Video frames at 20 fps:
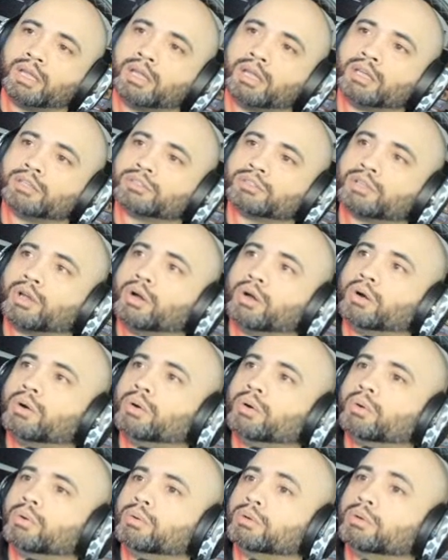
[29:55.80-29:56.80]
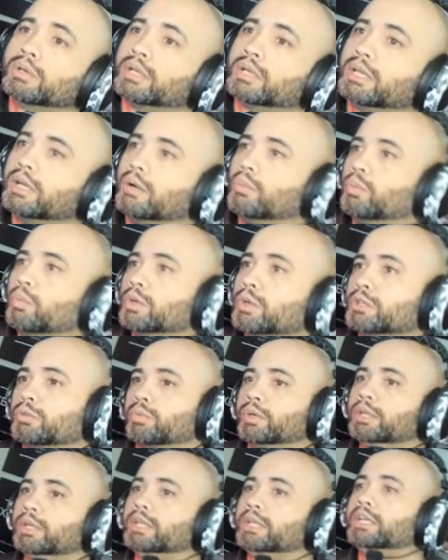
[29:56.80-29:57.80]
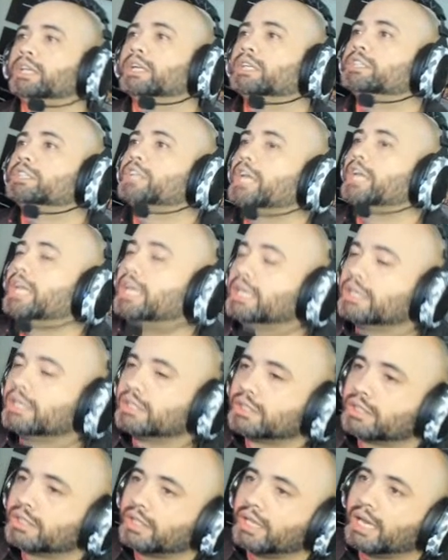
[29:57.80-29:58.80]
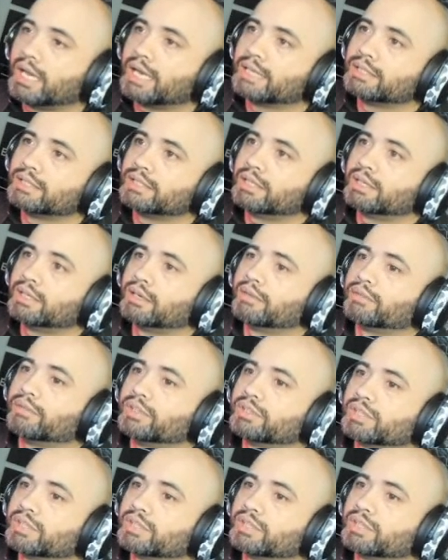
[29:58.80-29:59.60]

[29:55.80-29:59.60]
So what's really going to change the idea of this